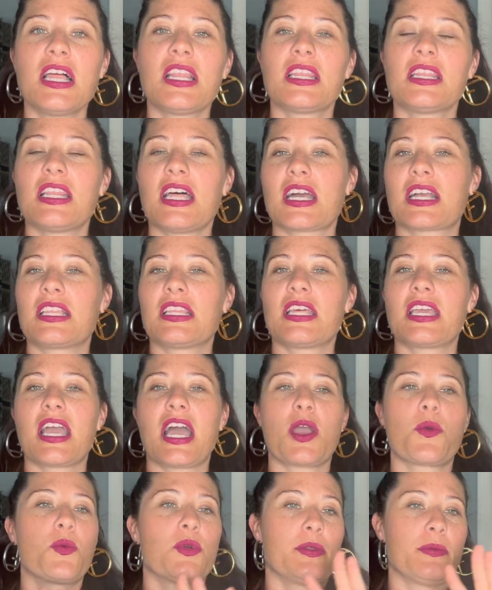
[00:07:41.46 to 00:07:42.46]
Luckily,
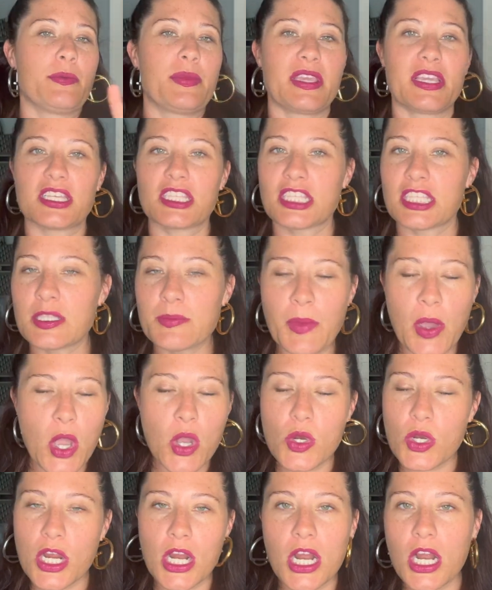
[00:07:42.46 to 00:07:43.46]
I wouldn't be a
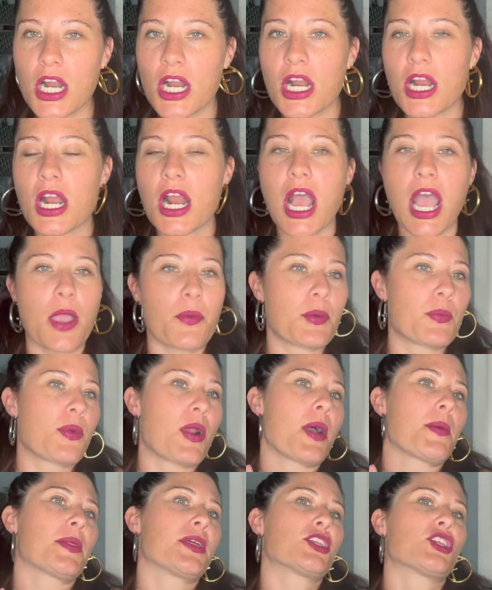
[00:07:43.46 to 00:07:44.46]
smoker. I would
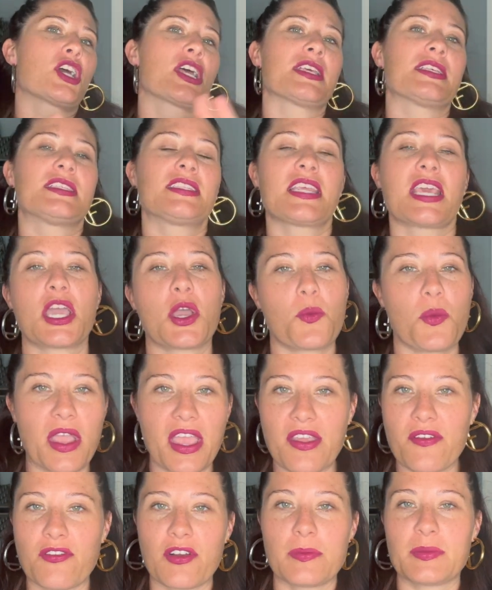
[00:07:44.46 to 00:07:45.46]
probably try to stay
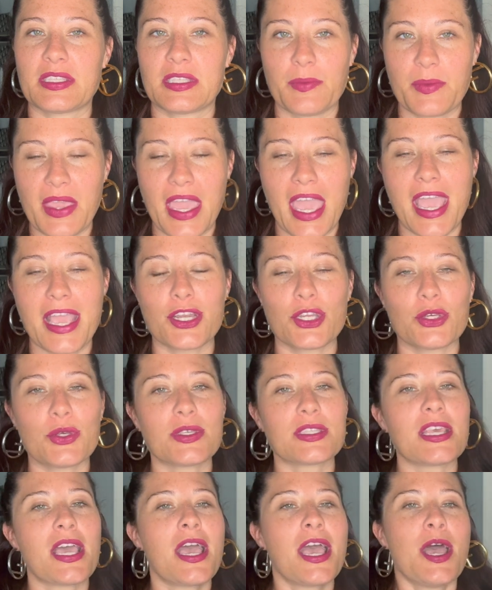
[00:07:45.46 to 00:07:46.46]
away from some
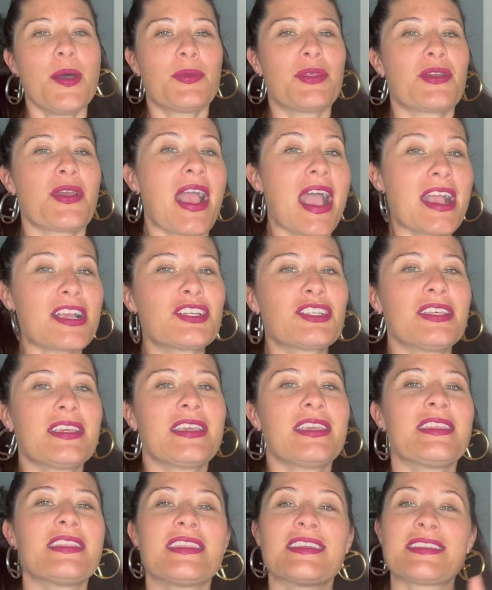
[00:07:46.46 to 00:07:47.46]
candles. But they're
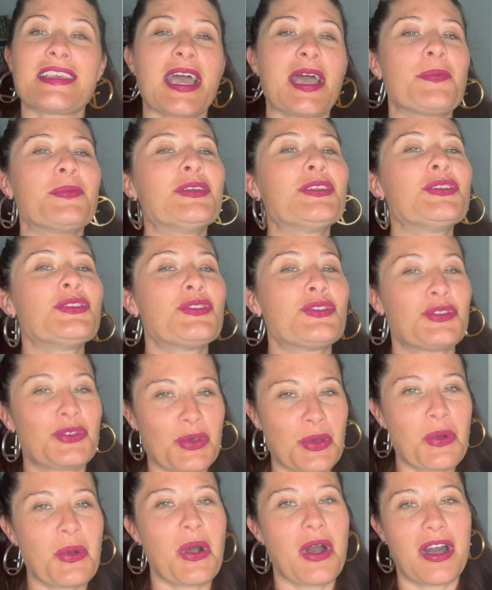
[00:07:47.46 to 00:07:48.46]
actually, this happened
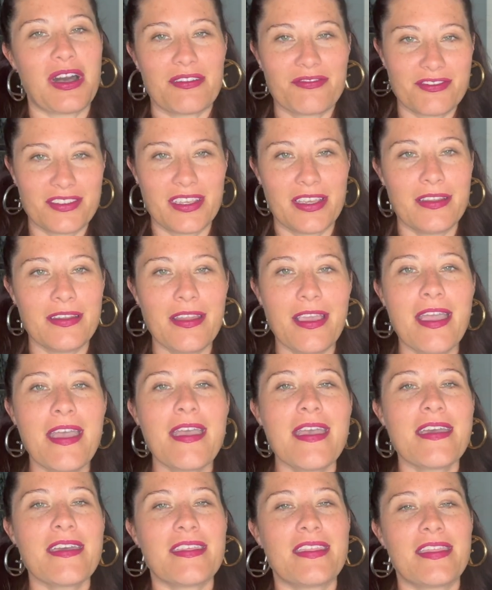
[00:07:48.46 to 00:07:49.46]
so often
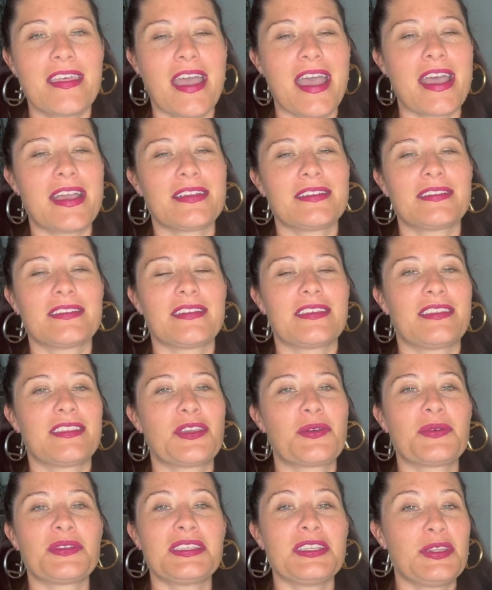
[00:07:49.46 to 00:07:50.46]
that
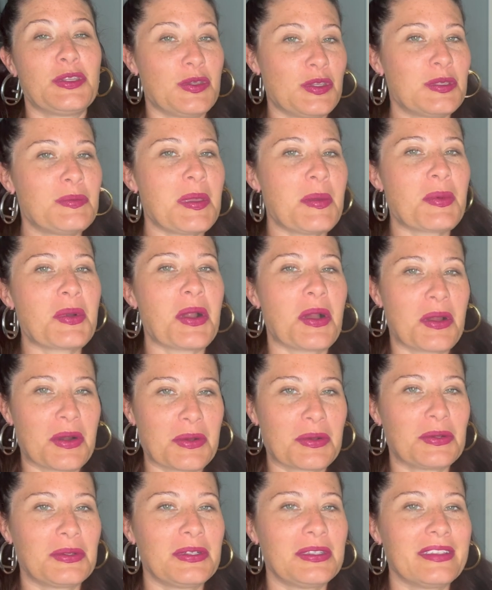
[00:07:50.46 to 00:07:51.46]
there was a newspaper
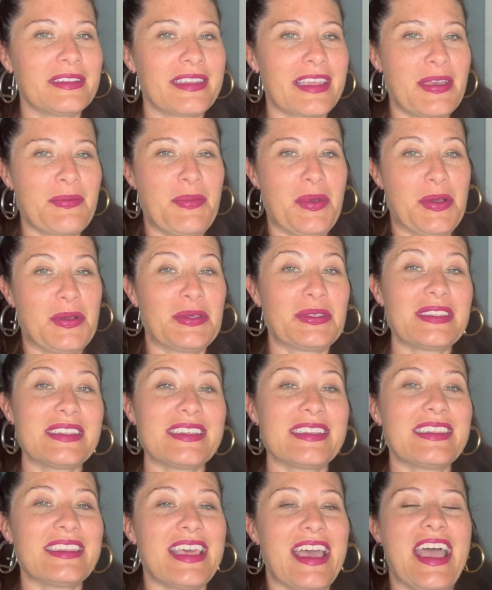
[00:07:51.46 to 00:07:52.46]
article that
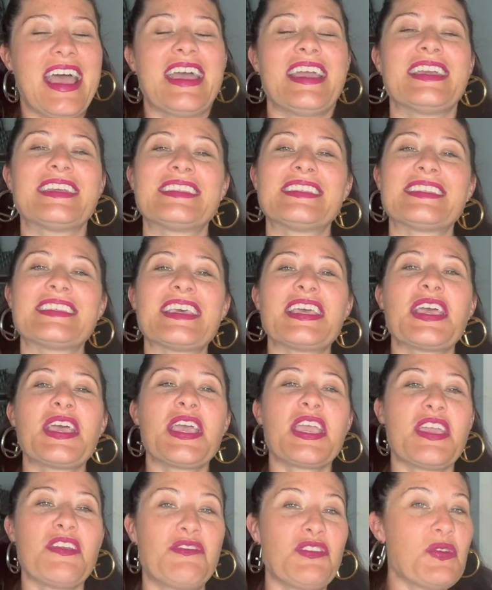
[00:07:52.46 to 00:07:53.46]
posted that
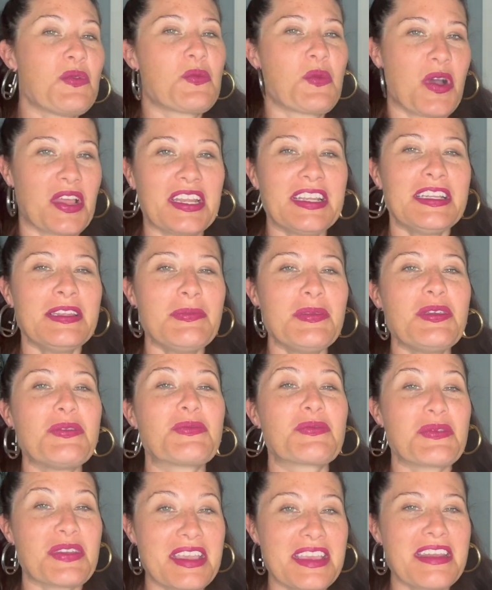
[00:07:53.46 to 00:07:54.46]
if you wanted to be
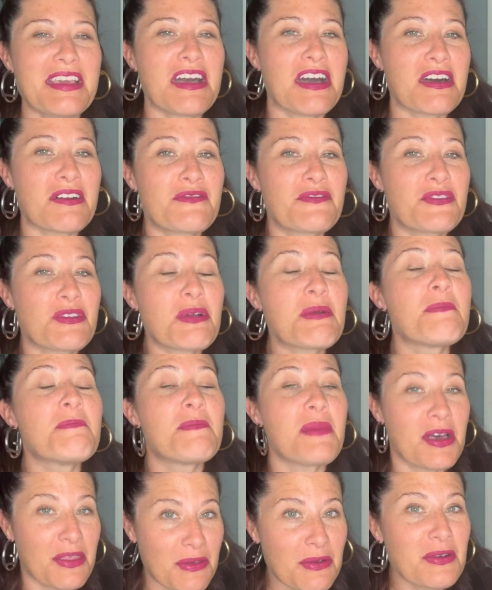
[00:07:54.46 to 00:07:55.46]
rid of your
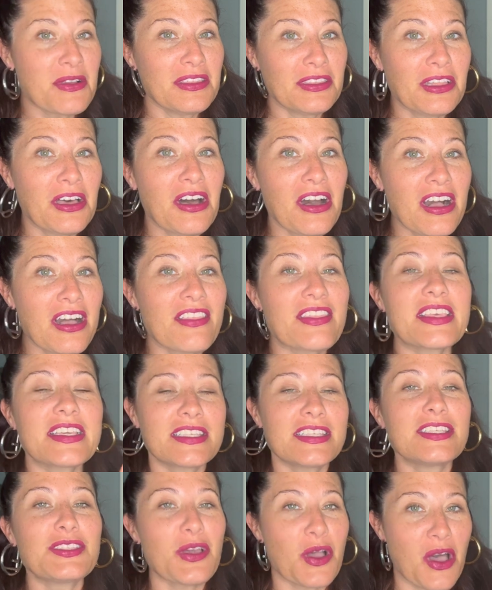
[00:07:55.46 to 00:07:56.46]
mother-in-law,
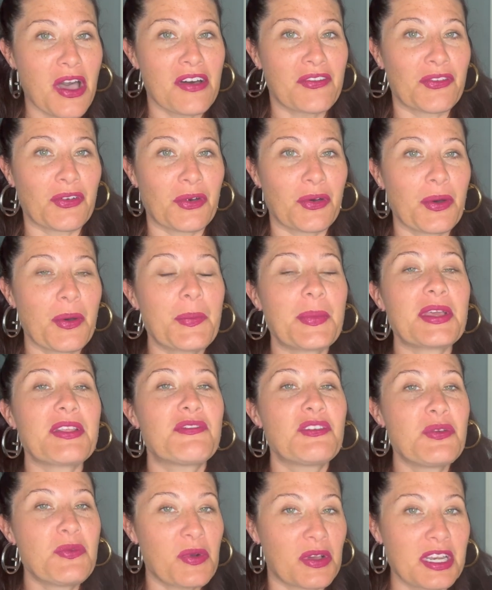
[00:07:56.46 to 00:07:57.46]
this is awful, but
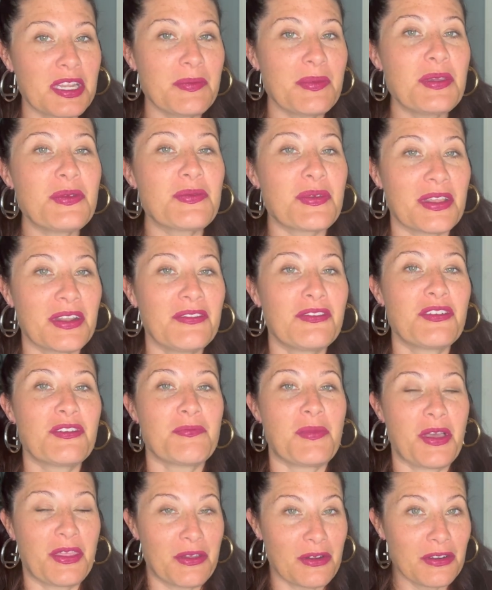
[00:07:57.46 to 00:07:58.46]
if you wanted to be rid of your
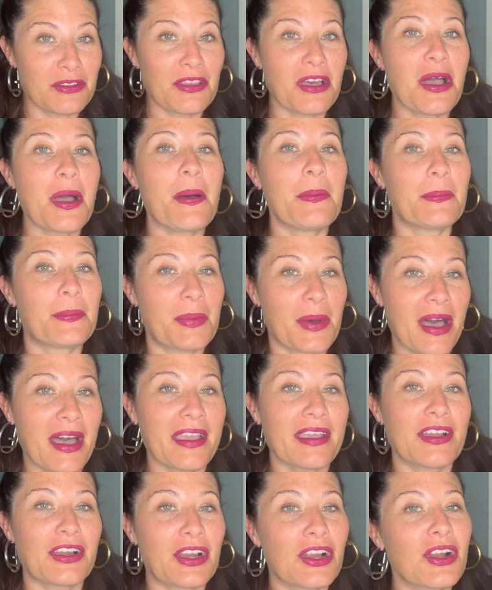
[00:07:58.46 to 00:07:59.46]
mother-in-law,
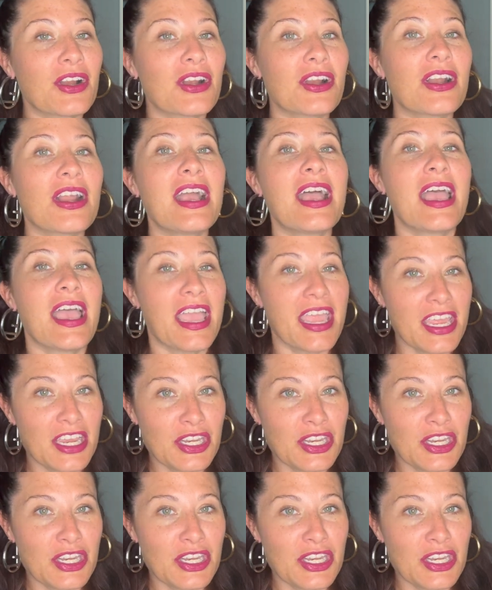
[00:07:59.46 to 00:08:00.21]
buy her a